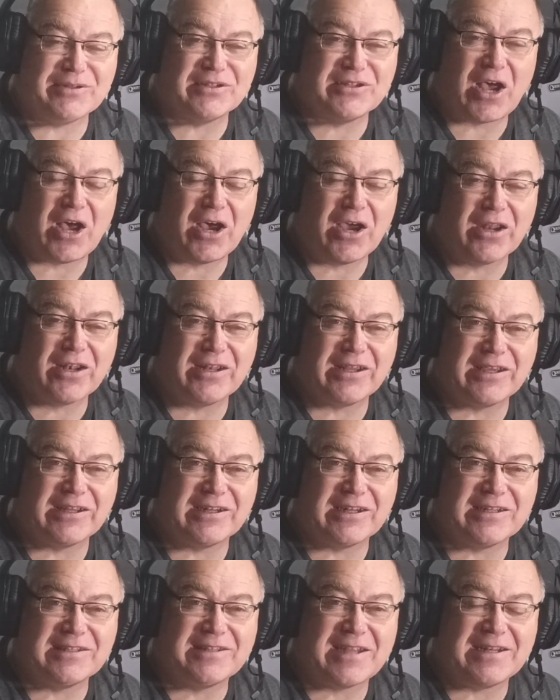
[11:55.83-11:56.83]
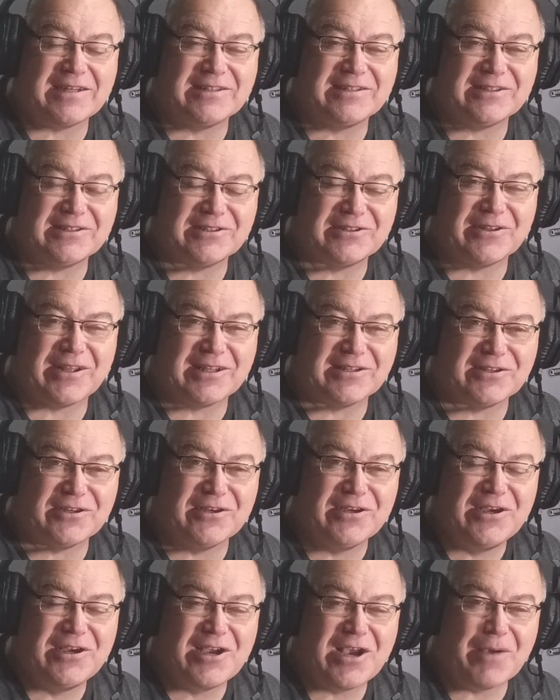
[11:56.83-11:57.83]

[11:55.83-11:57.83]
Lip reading: It's hardly going to dent it. So that's a